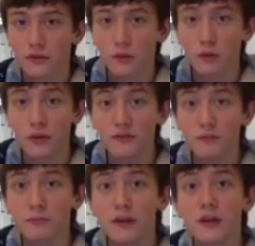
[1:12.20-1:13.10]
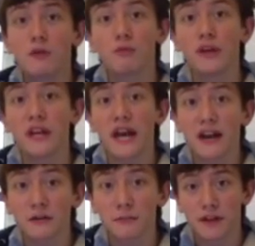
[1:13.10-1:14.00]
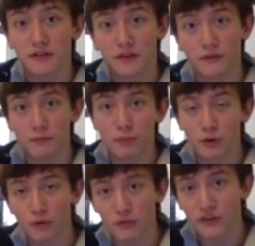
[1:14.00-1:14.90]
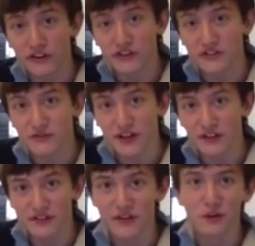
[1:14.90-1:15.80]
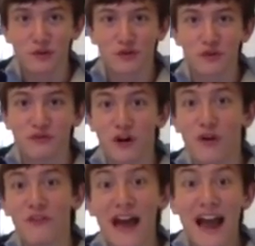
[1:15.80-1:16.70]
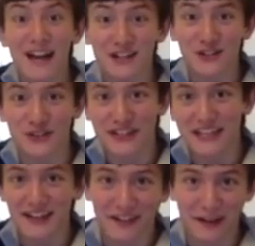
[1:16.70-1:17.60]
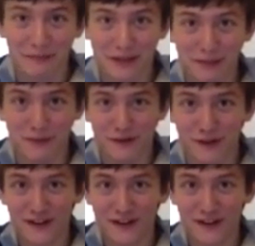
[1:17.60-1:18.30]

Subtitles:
There would even be reenactments of important religious events, which would involve actually killing people.